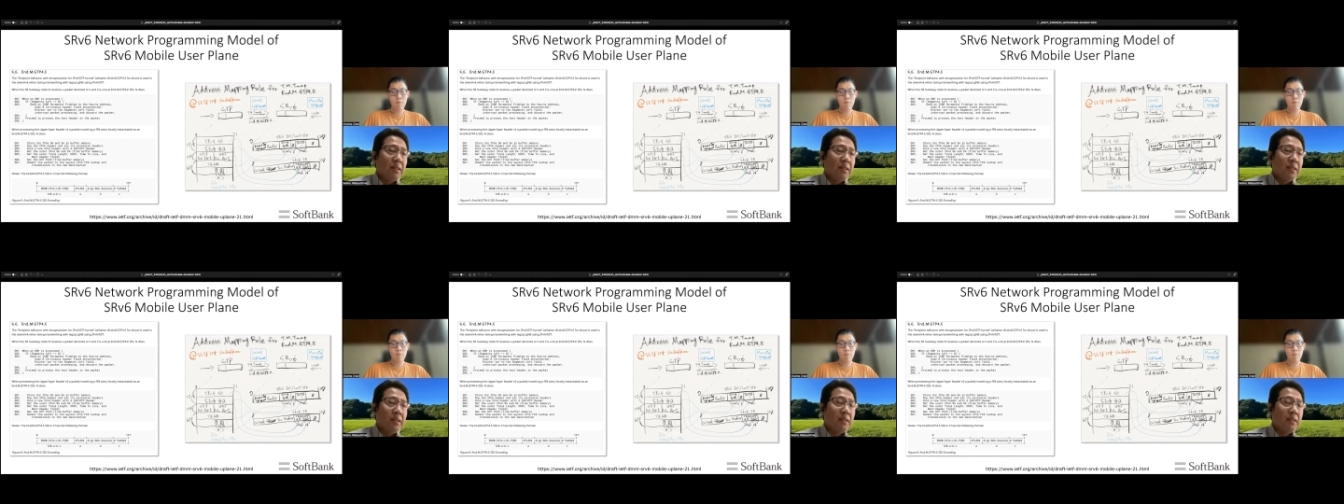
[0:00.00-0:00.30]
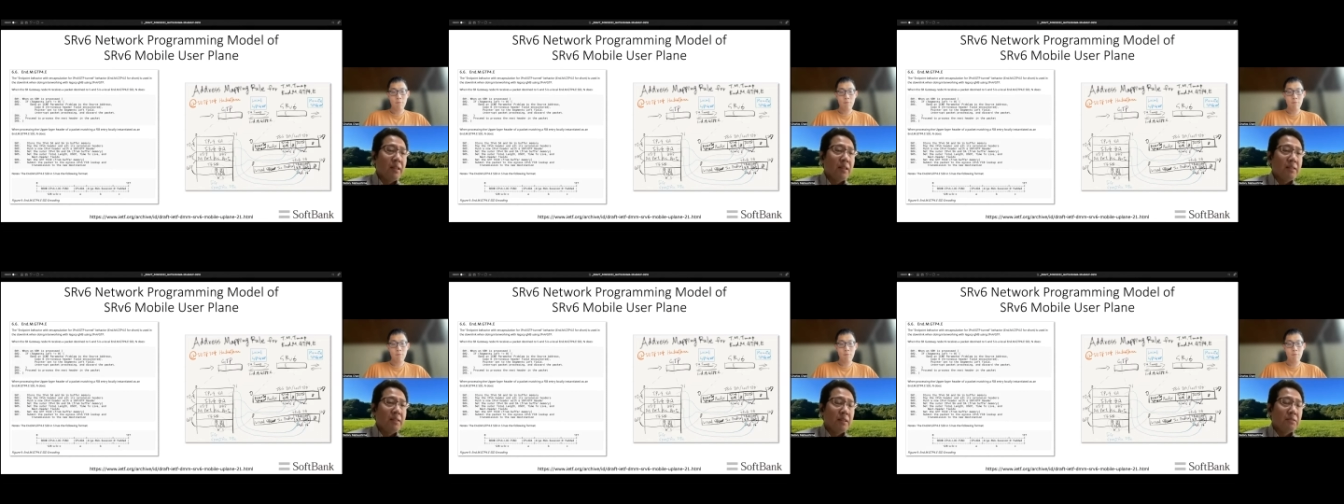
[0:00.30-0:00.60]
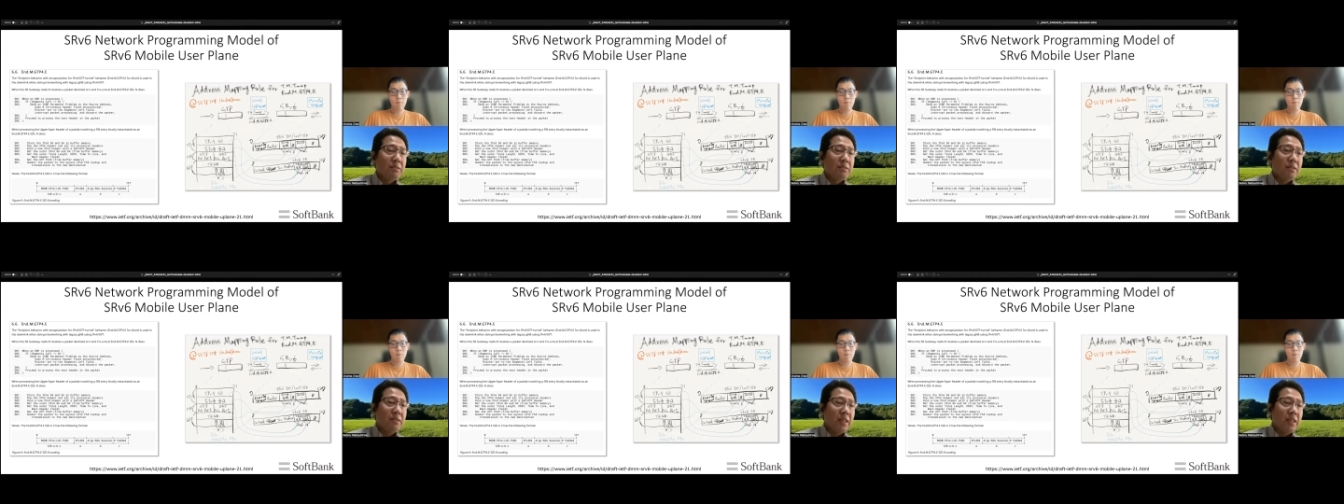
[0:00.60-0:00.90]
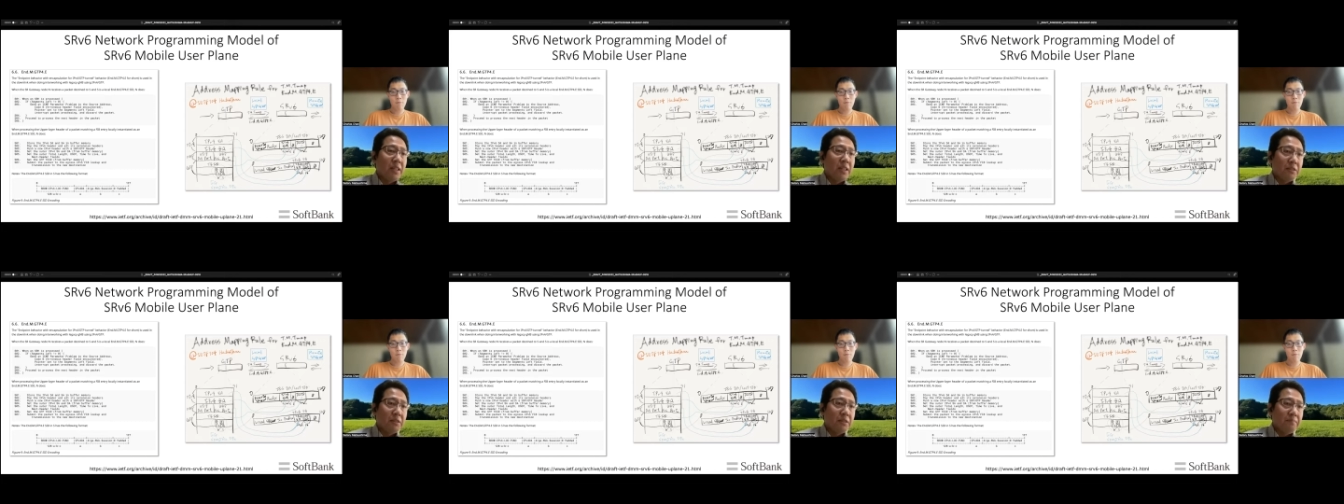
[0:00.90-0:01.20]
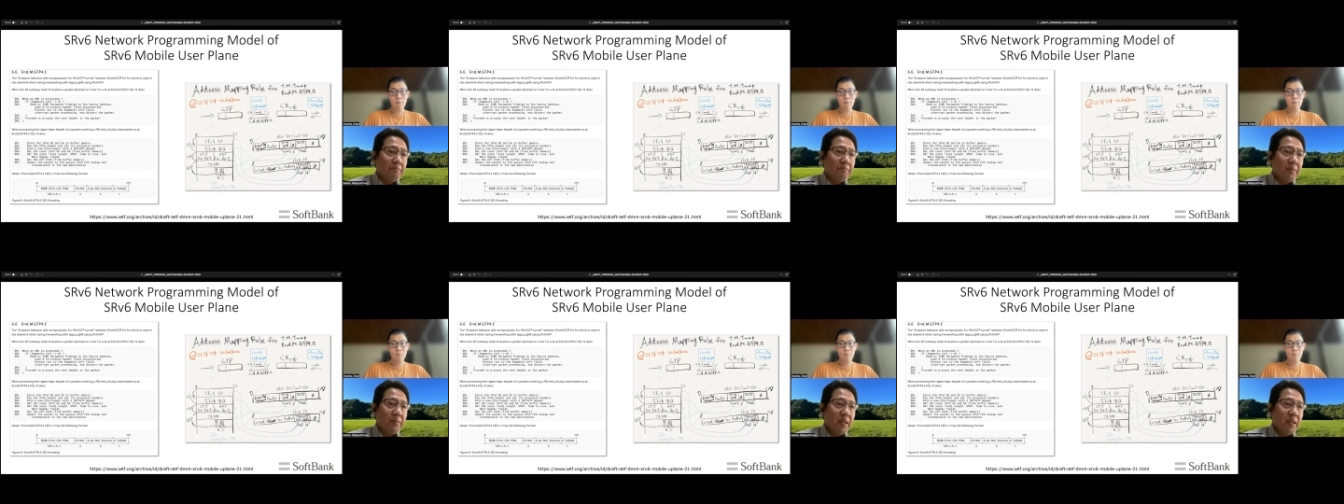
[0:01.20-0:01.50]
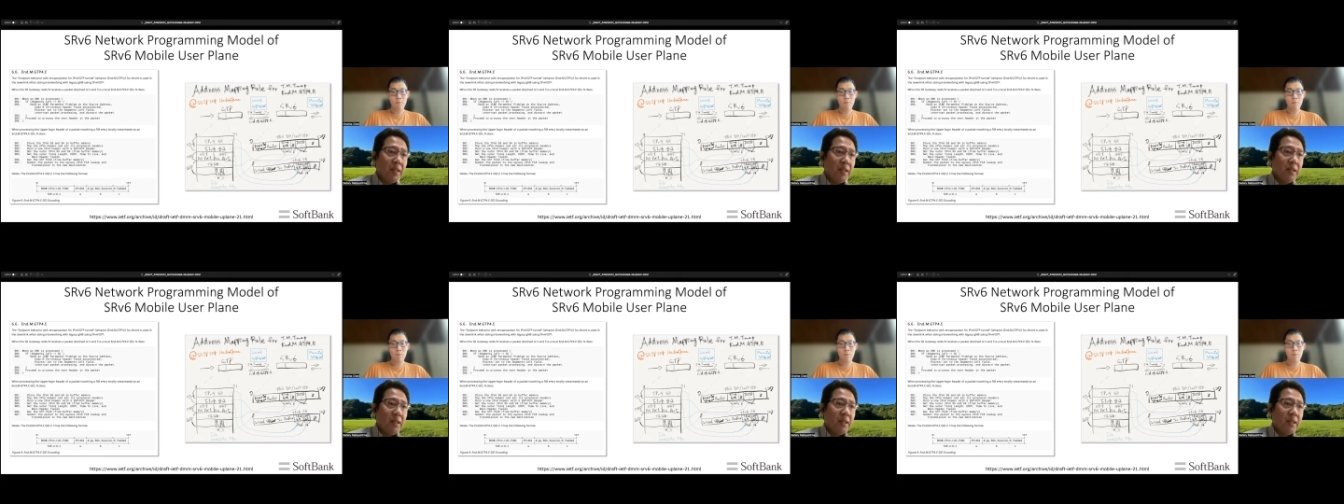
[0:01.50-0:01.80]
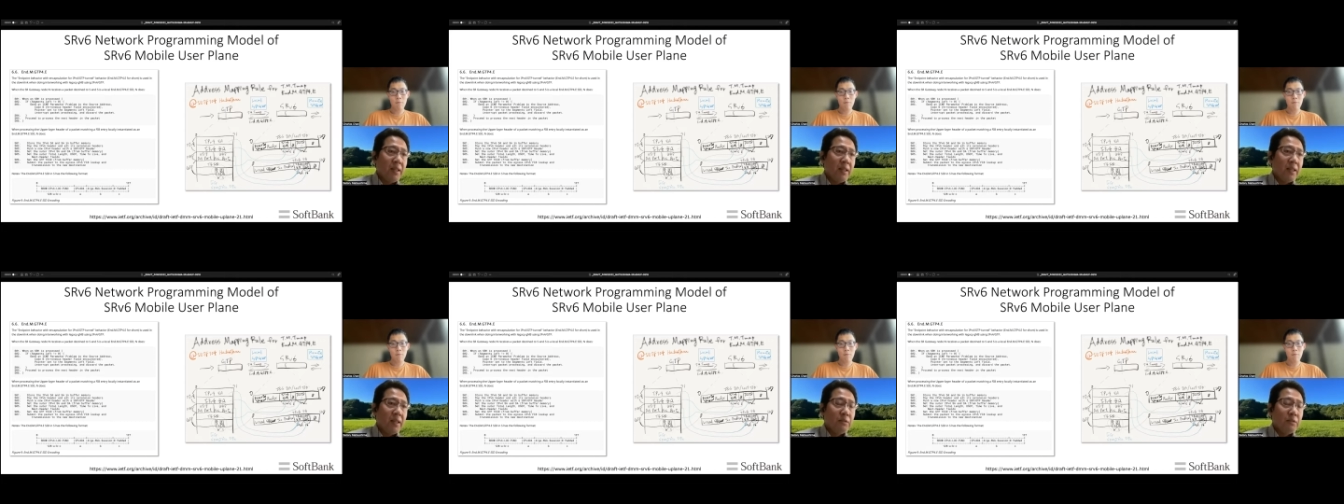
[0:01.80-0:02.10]
internal state
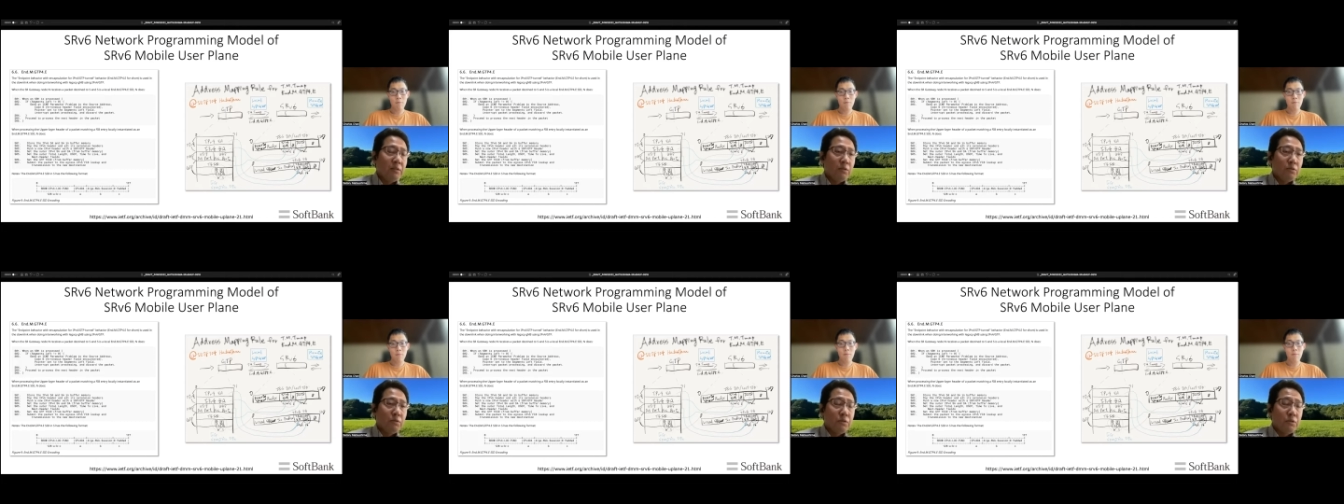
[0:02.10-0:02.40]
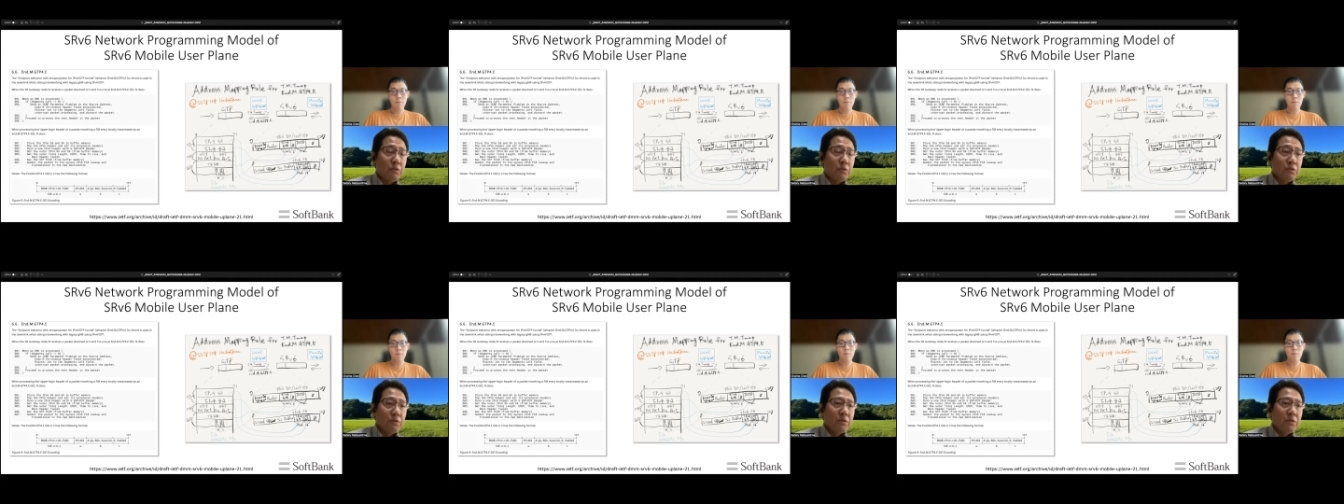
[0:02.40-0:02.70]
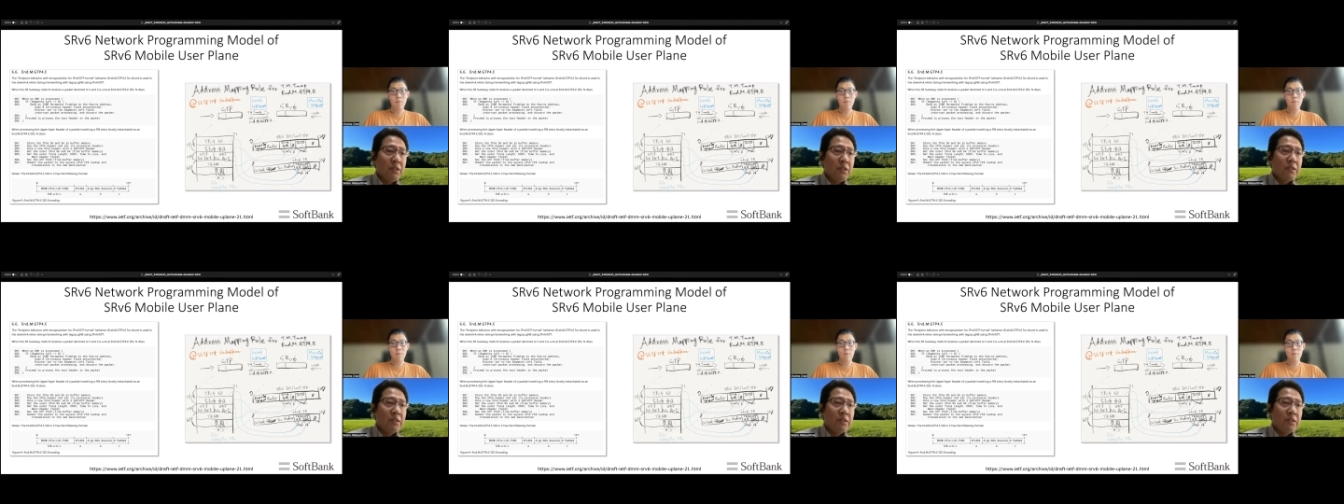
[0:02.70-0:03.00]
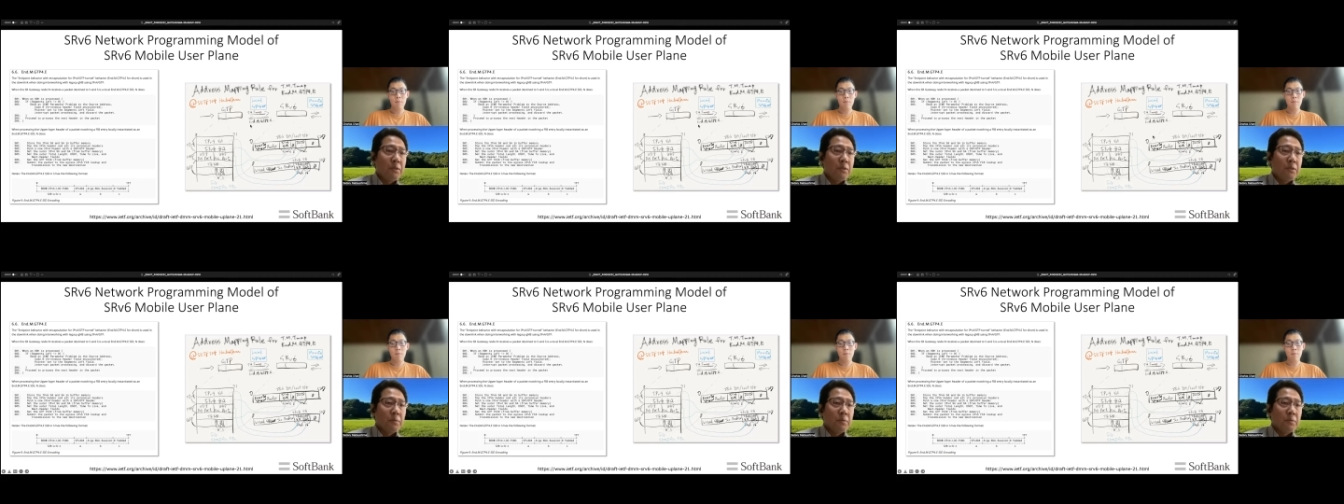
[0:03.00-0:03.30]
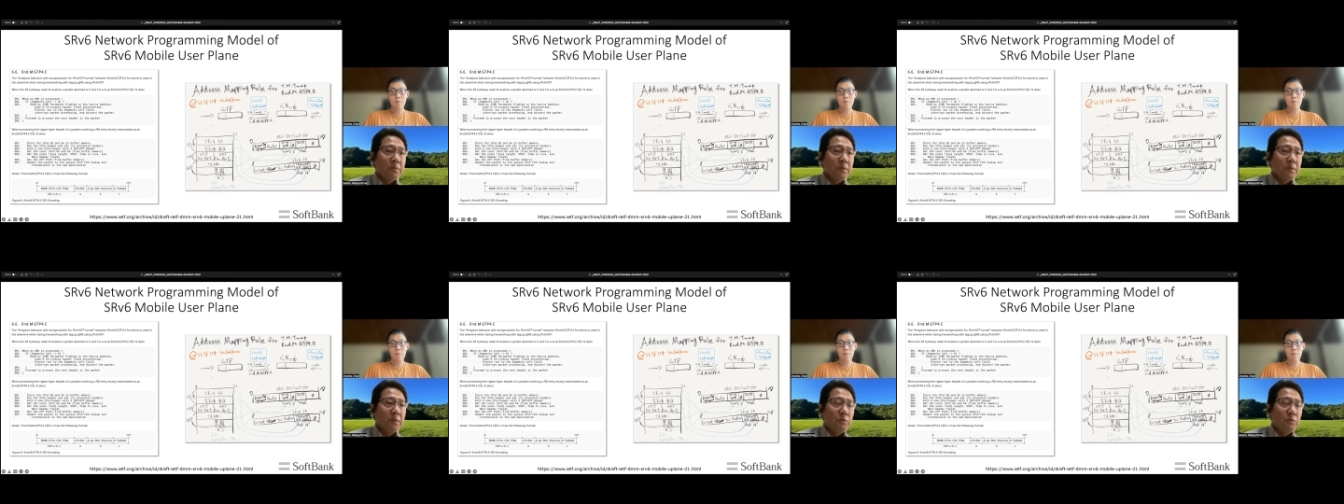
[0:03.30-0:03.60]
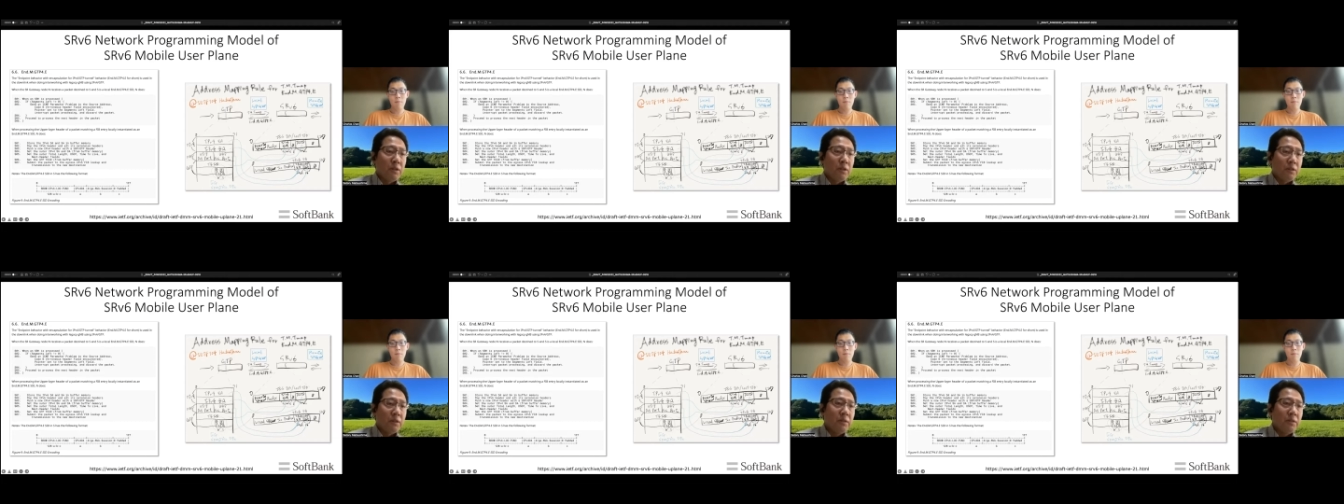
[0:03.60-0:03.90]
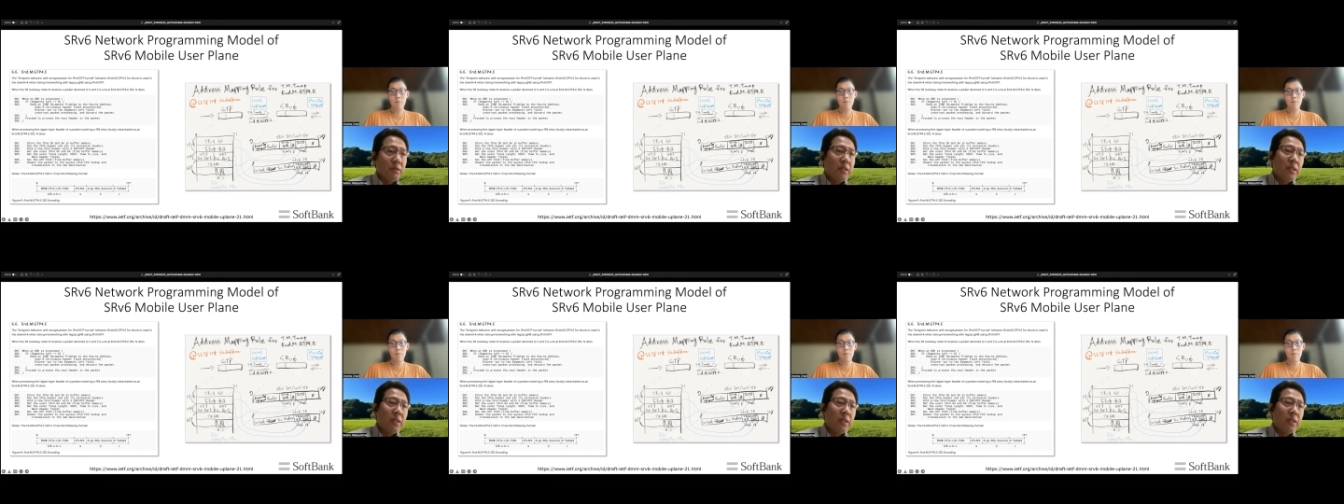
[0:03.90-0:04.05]
introduced in the middle of the network.